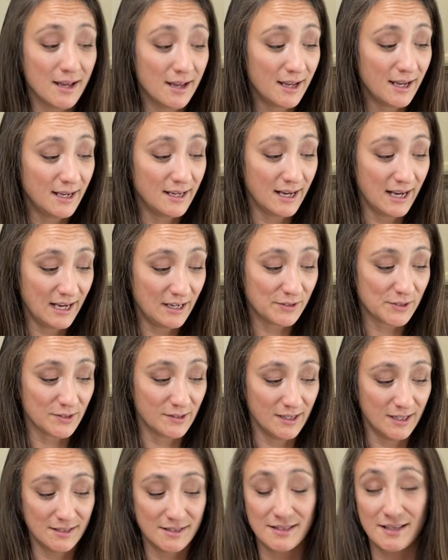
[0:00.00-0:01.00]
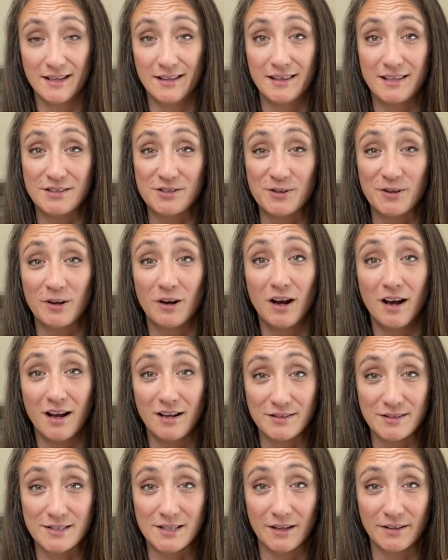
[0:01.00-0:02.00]
and hazelnuts. And these are
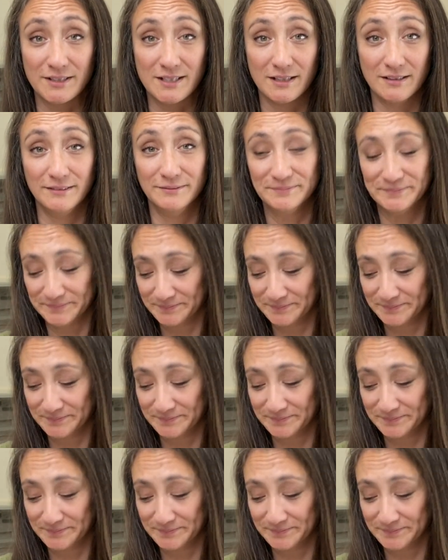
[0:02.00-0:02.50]
unsalted.